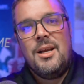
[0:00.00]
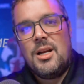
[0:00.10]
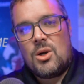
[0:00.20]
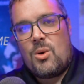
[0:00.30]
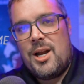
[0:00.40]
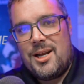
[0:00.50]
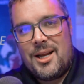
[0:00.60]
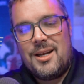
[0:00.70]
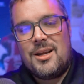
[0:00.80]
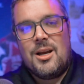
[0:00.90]
creating
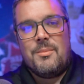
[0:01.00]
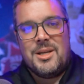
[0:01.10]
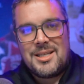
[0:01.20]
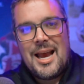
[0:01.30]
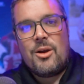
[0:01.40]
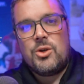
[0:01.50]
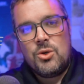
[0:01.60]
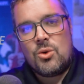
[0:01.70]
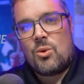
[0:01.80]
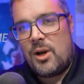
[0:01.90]
income is how you
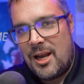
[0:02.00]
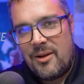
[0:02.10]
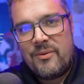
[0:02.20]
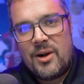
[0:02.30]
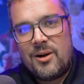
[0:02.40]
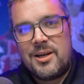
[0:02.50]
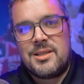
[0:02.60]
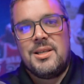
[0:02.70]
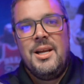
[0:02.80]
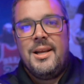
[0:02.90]
create
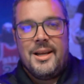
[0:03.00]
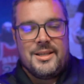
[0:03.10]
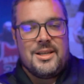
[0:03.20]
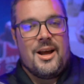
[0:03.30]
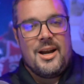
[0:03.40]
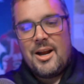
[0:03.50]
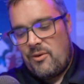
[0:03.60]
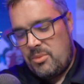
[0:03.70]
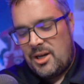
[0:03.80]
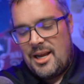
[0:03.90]
fairness. It's not
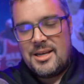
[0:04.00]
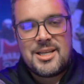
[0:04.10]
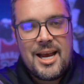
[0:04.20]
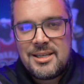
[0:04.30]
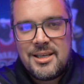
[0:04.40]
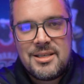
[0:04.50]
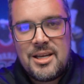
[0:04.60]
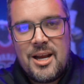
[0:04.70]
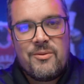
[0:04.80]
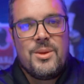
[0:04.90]
everybody has access
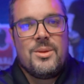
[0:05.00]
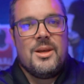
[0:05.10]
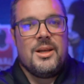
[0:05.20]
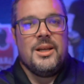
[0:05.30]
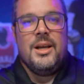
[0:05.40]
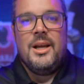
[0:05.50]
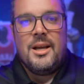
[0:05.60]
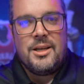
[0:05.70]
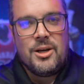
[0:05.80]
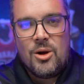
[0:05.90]
to everything.
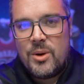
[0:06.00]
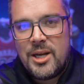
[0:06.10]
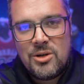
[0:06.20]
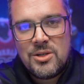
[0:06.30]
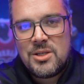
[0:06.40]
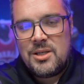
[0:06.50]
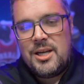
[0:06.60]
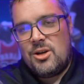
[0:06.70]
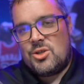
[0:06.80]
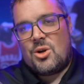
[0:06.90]
You know, here's
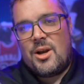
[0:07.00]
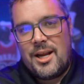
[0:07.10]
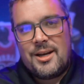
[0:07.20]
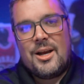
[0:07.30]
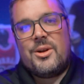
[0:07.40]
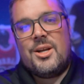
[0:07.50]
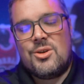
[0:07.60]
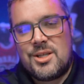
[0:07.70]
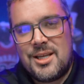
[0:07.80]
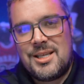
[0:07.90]
your handout,
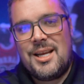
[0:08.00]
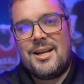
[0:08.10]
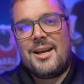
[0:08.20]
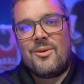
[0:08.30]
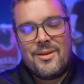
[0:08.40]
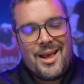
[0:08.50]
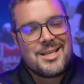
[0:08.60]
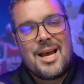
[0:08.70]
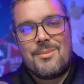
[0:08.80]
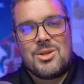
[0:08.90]
here's this handout.
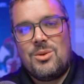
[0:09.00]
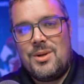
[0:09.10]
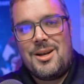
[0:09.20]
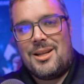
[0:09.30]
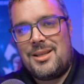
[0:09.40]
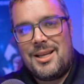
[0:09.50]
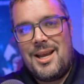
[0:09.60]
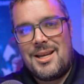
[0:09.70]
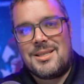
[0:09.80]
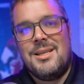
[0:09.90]
That's absolutely not the
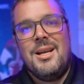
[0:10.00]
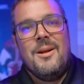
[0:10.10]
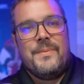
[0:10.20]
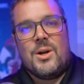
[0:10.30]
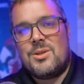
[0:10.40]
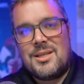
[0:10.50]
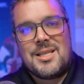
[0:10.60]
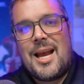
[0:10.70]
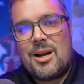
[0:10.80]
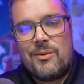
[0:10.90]
case. There's a
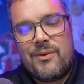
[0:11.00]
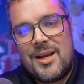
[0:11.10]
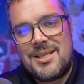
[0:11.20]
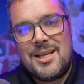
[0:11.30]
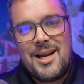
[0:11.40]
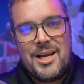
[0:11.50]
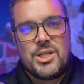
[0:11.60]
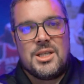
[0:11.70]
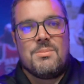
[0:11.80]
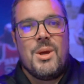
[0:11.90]
sacrifice that
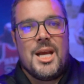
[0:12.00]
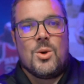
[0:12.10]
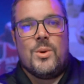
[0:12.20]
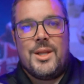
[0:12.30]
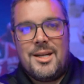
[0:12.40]
agents make when they